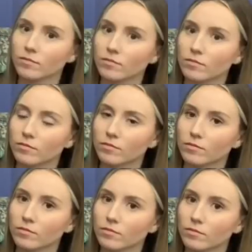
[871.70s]

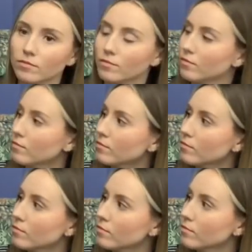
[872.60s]

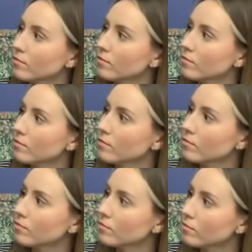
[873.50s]

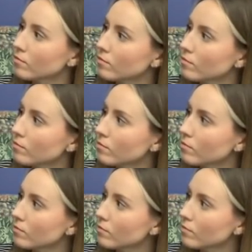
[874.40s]

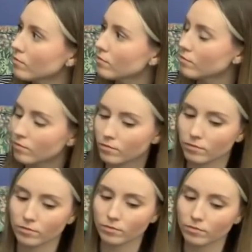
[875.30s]

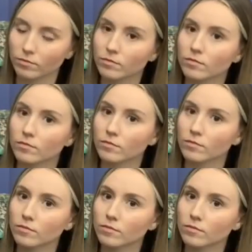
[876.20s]
(not speaking)